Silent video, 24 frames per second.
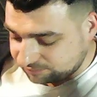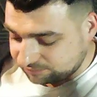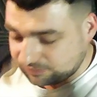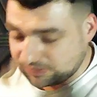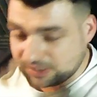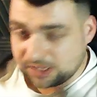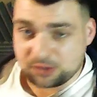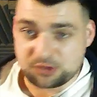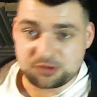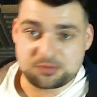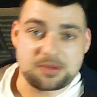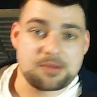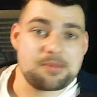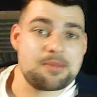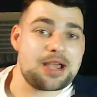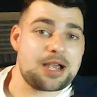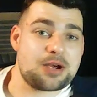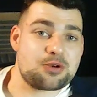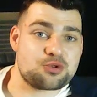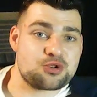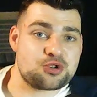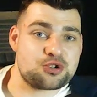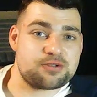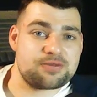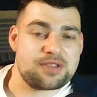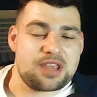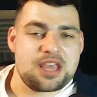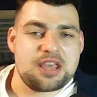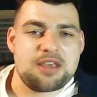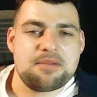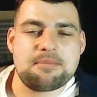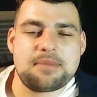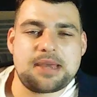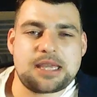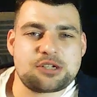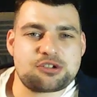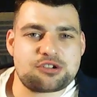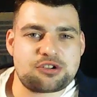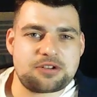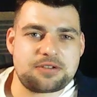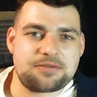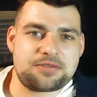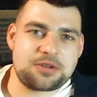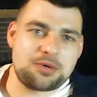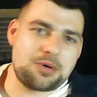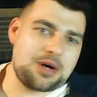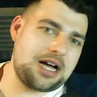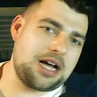That was my mouse. Make sure
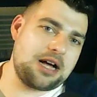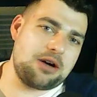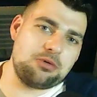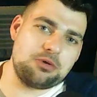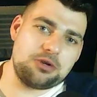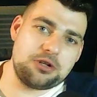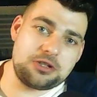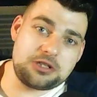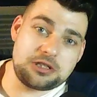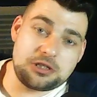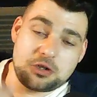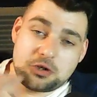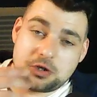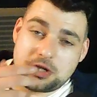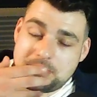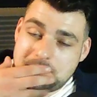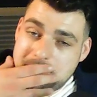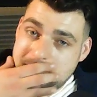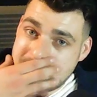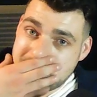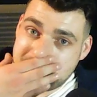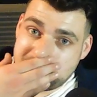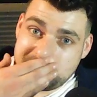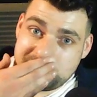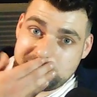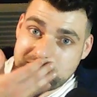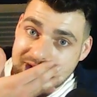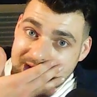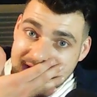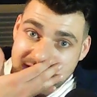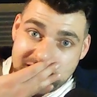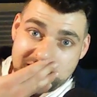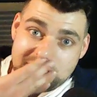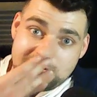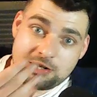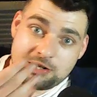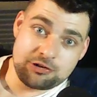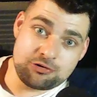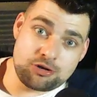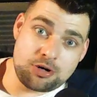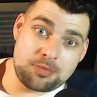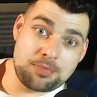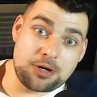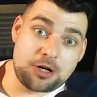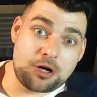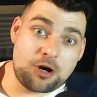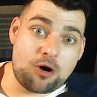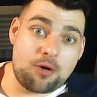if you are one of the lucky people in the video,
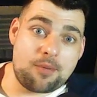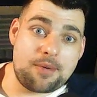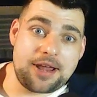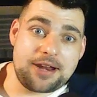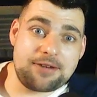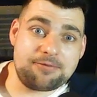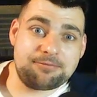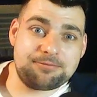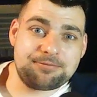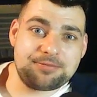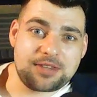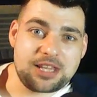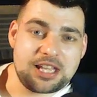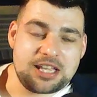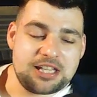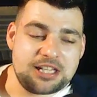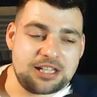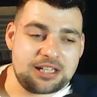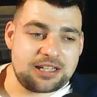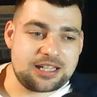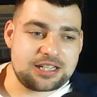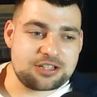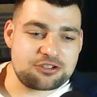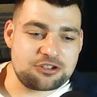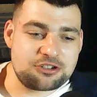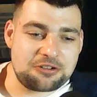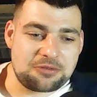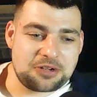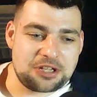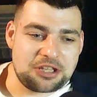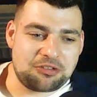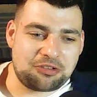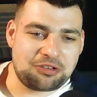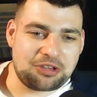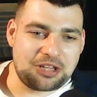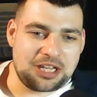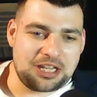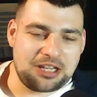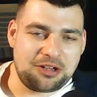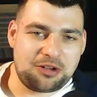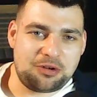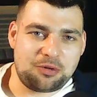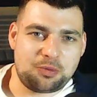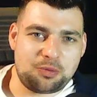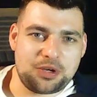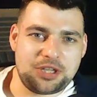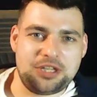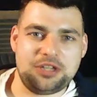drop a comment. Let us know what you think.
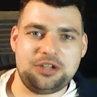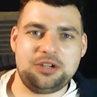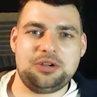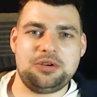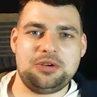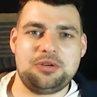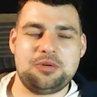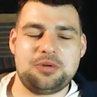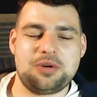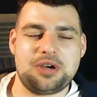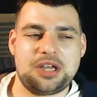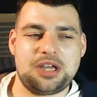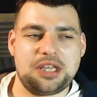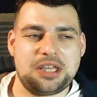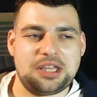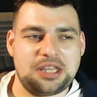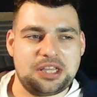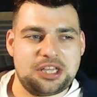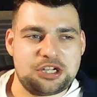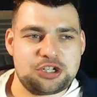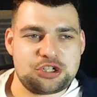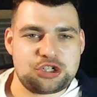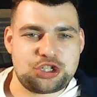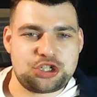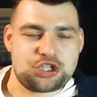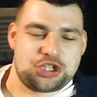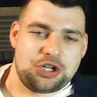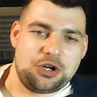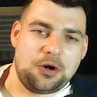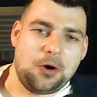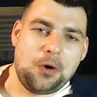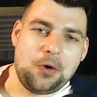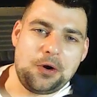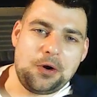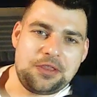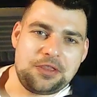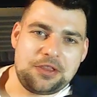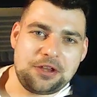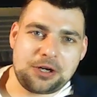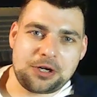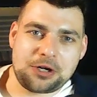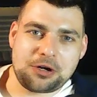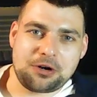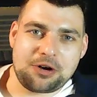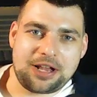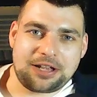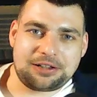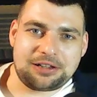Were you shown in the
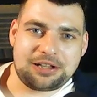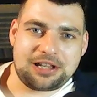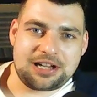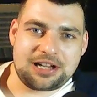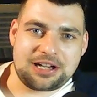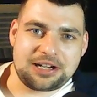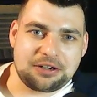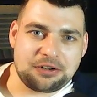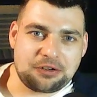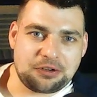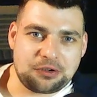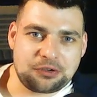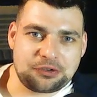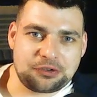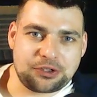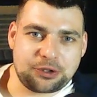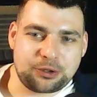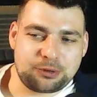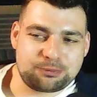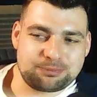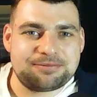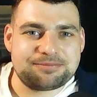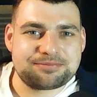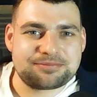correct light or not?